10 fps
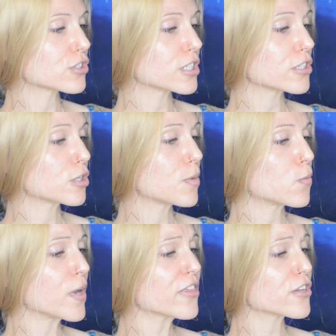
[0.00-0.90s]
serum
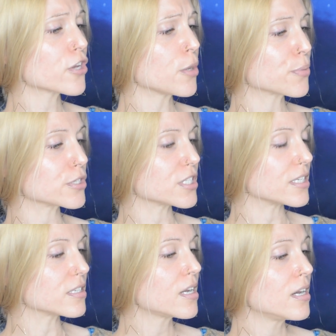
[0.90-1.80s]
with
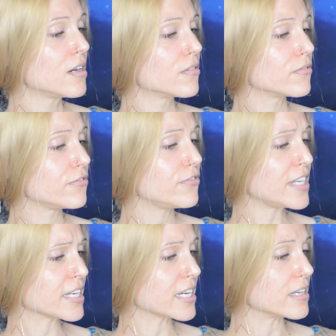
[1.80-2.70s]
10%
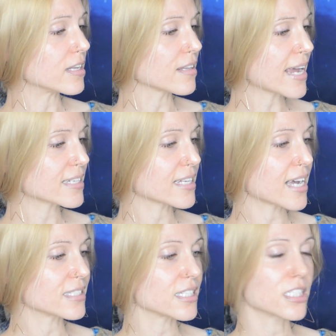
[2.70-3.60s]
vegan lactic
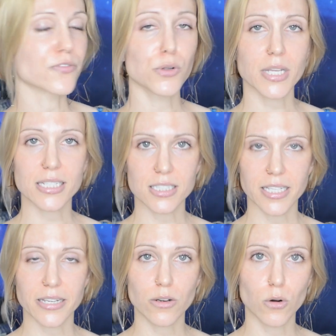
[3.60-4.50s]
acid exfoliate
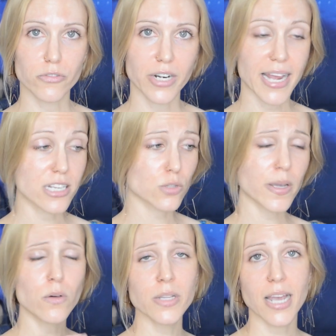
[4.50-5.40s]
skin overnight. So
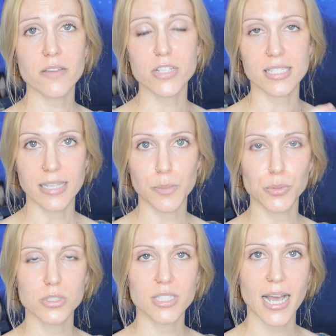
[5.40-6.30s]
I only have a
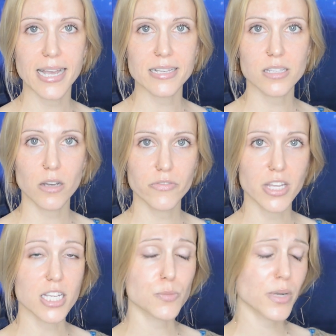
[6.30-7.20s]
sample size of
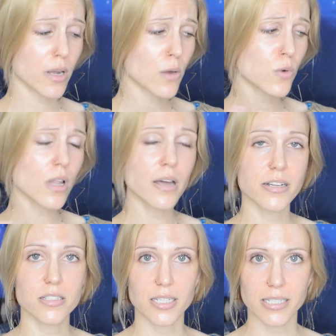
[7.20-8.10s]
this, but I, I will
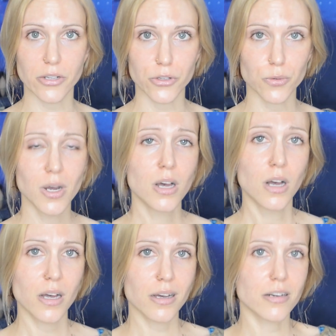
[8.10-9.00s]
honestly tell you,
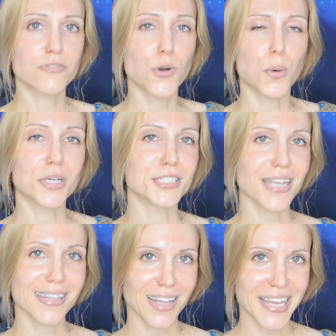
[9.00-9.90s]
uh, of course
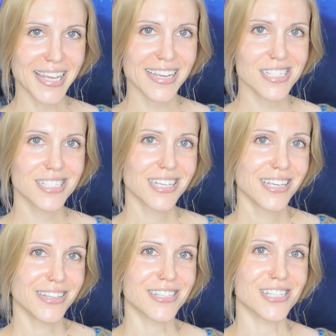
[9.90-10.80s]
I like it.
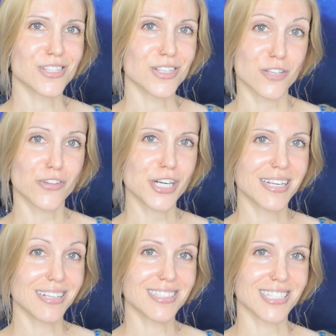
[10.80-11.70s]
This is, is very
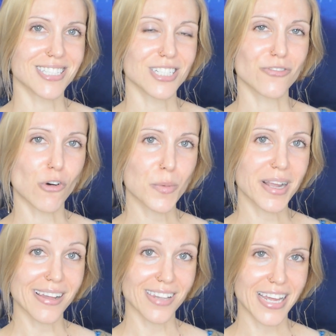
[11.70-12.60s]
consistent for me.
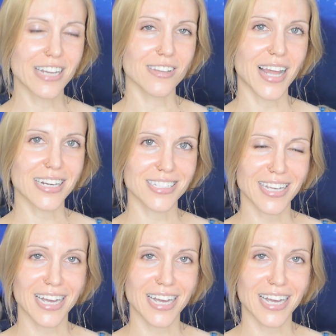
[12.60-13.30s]
I like lactic